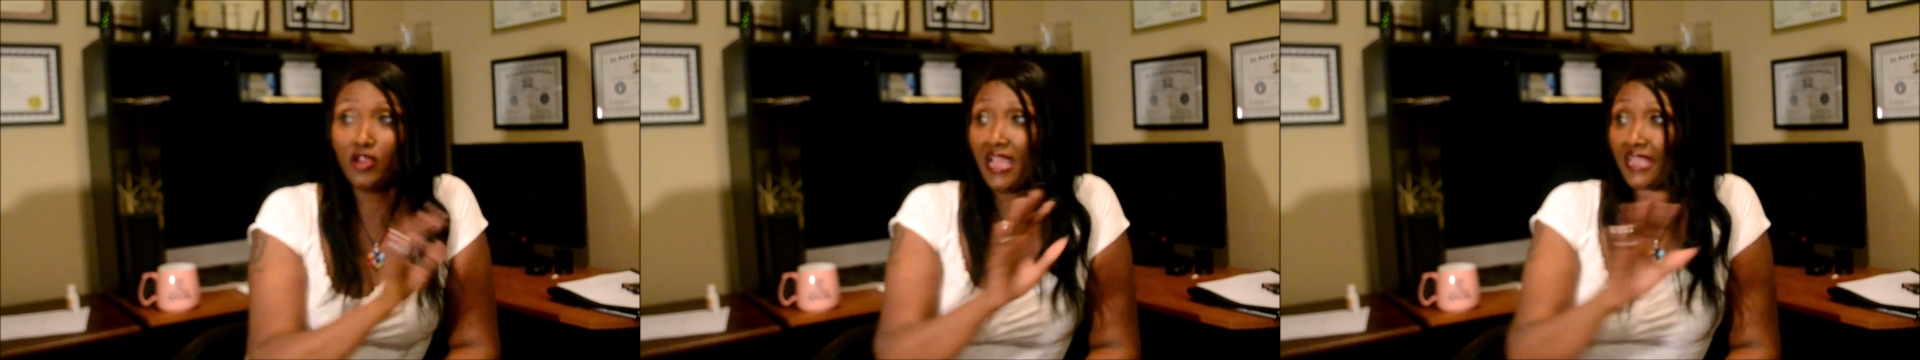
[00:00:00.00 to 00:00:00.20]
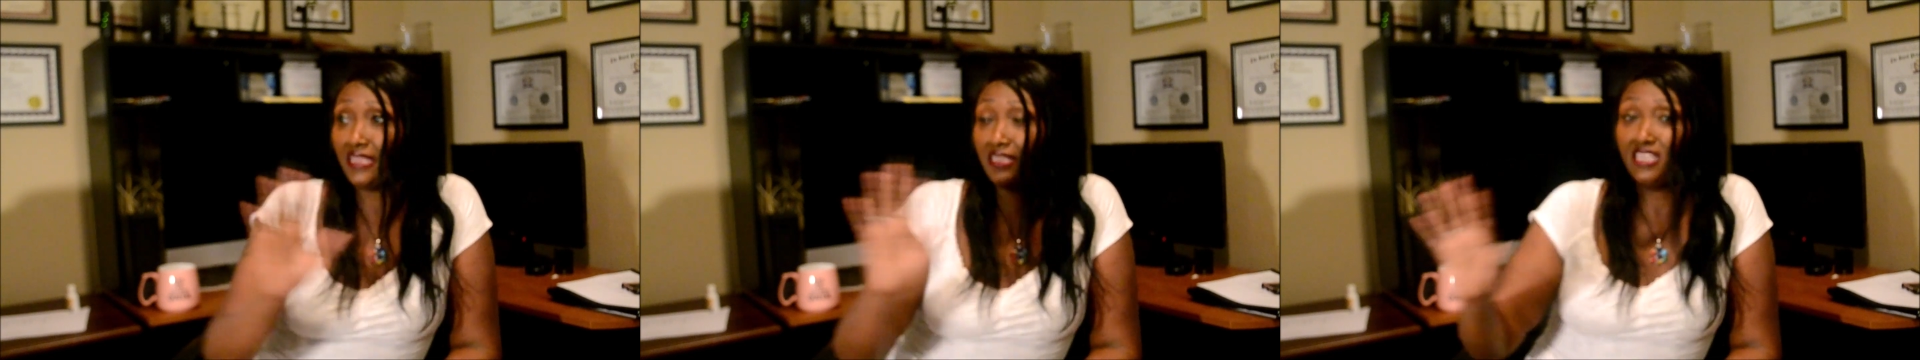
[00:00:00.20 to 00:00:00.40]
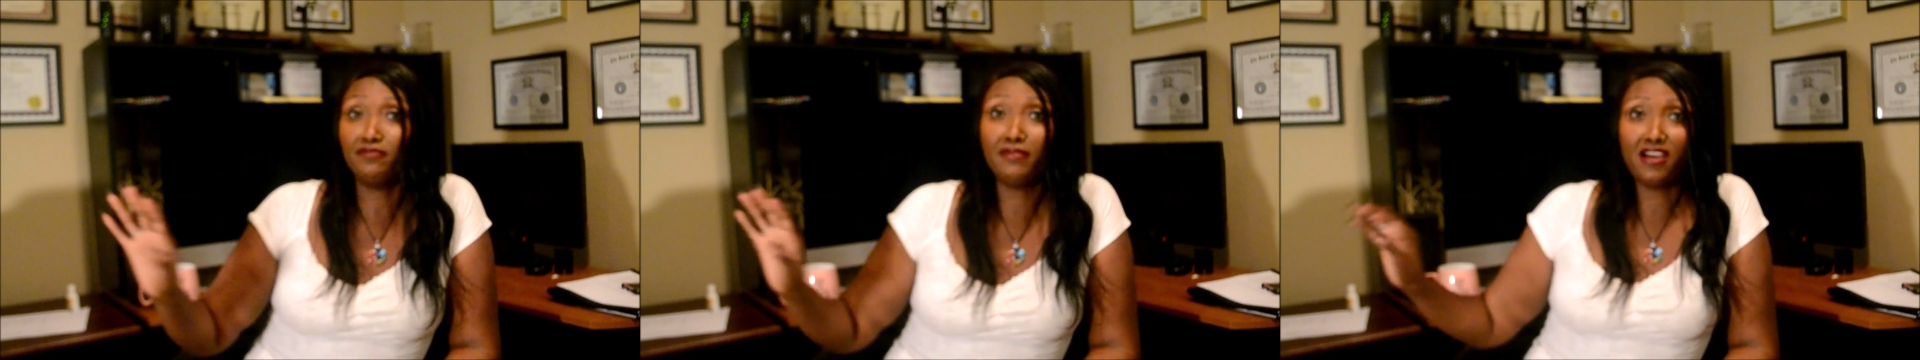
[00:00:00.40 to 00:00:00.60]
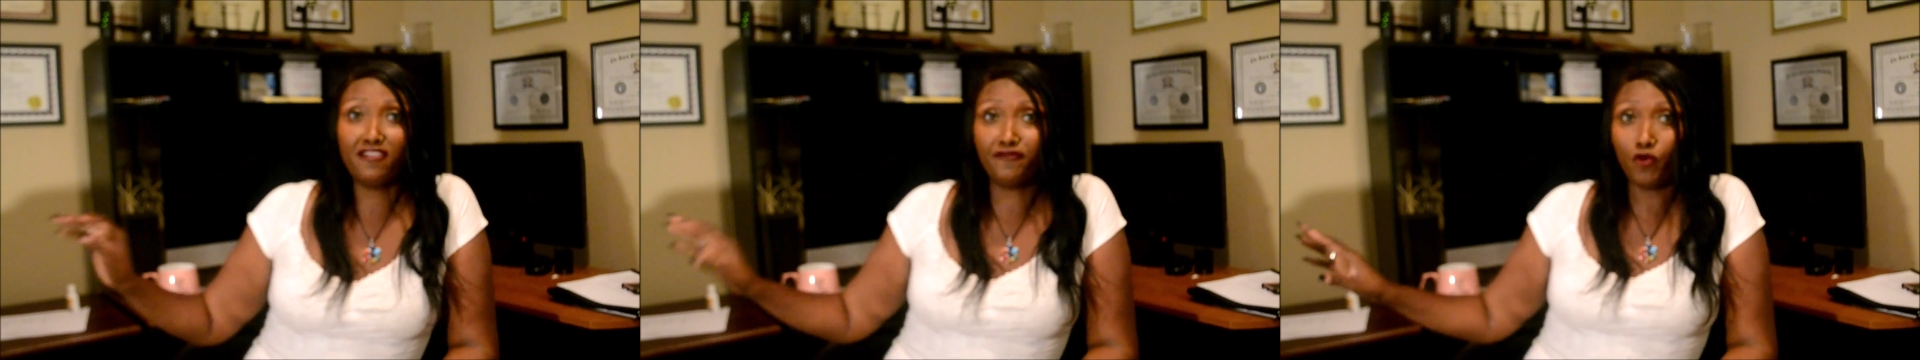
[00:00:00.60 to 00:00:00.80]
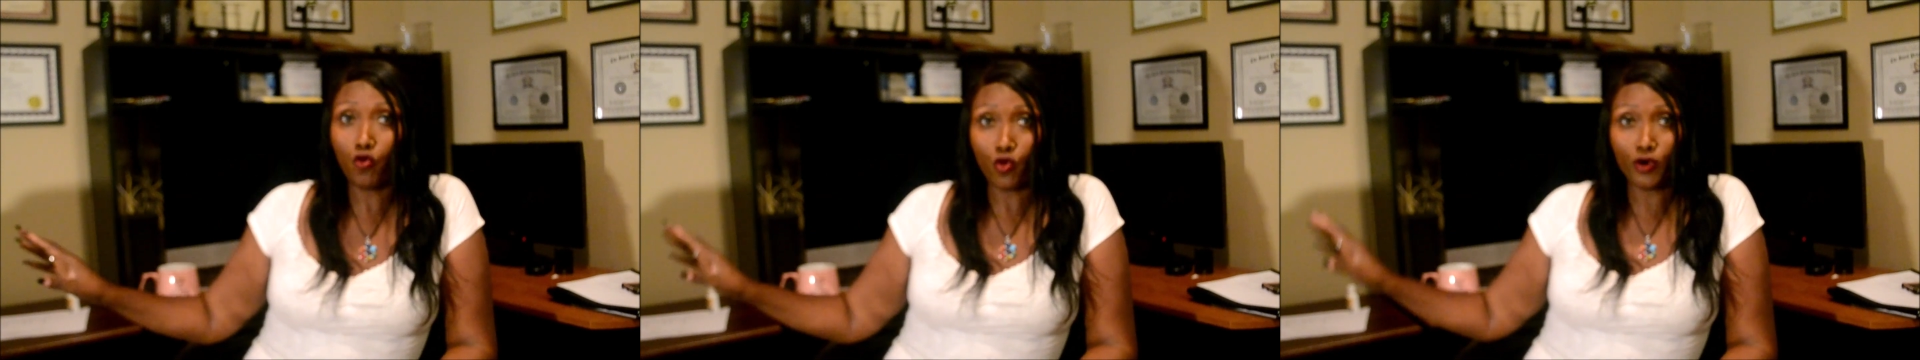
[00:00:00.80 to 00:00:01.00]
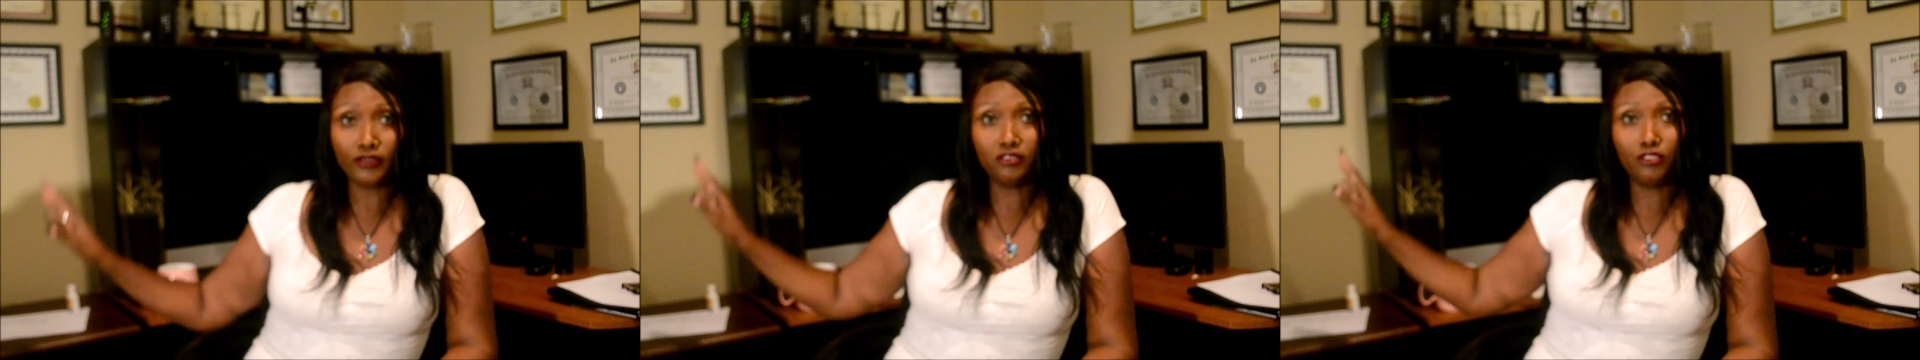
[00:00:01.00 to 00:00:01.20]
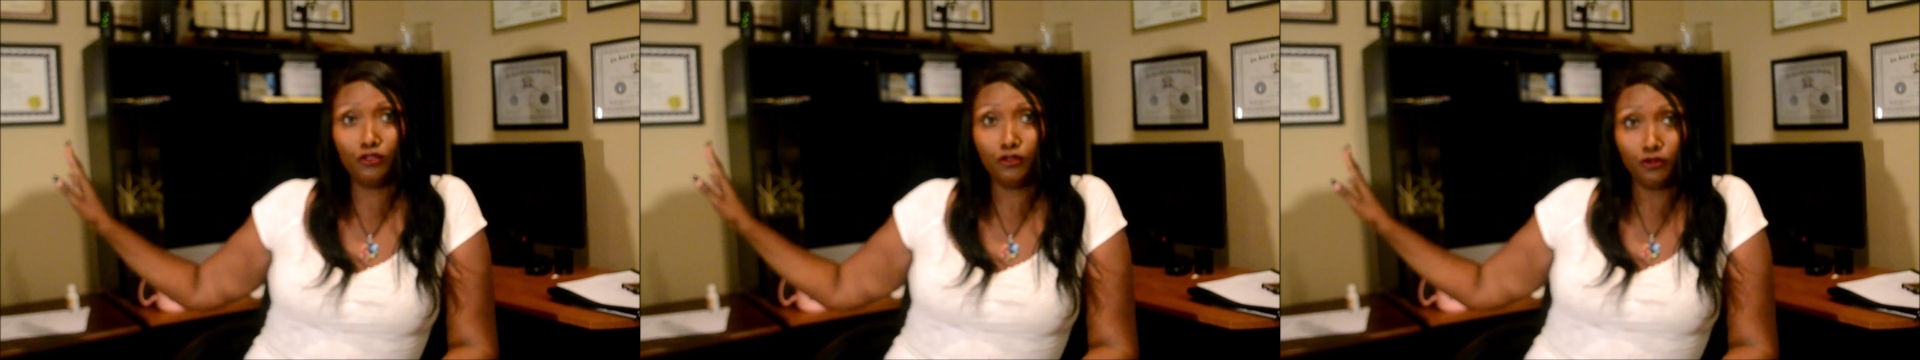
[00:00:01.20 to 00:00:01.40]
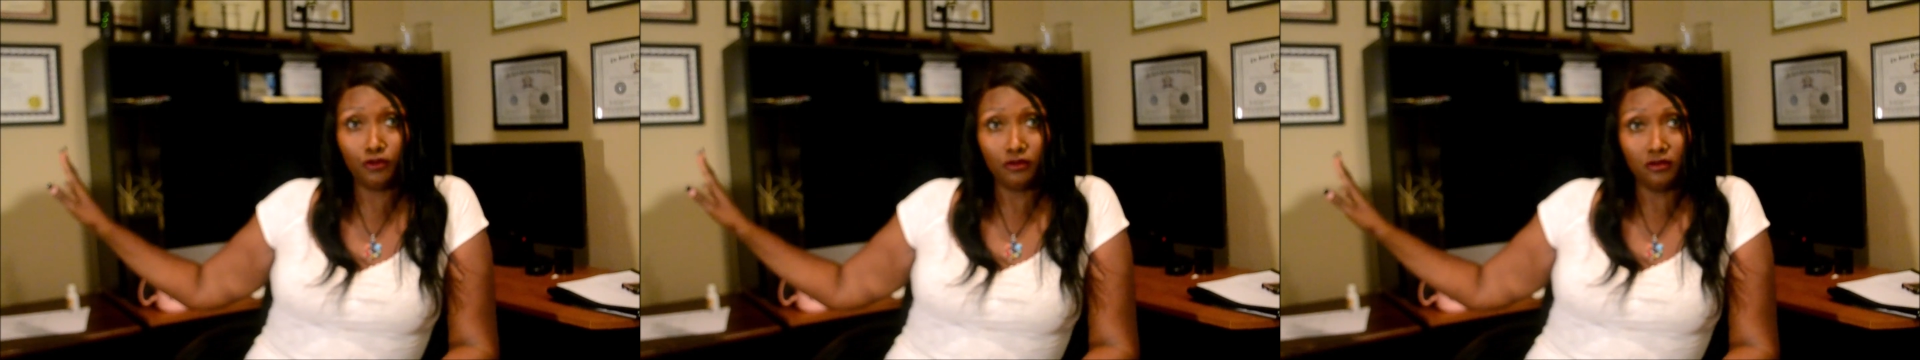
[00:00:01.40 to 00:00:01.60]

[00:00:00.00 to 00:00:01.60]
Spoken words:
I can give my Ford to